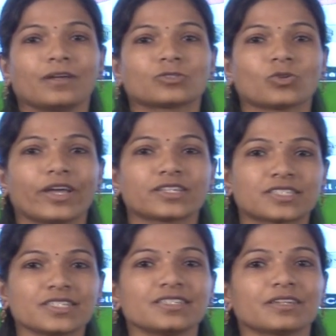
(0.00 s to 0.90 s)
So
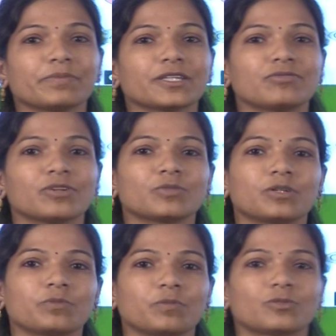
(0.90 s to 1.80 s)
extrinsic pathway of the
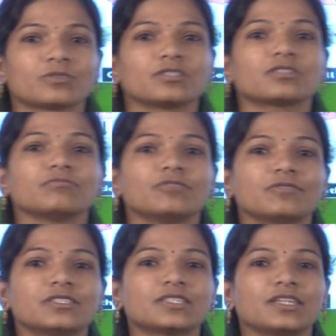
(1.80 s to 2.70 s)
apoptosis we
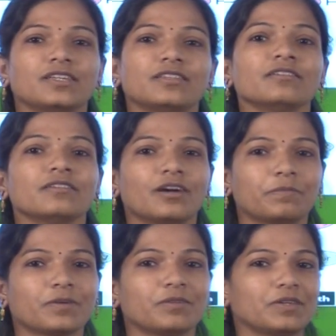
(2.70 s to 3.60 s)
will see in
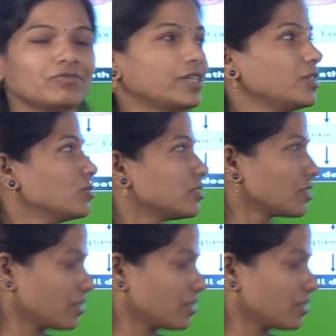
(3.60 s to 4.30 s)
upcoming videos.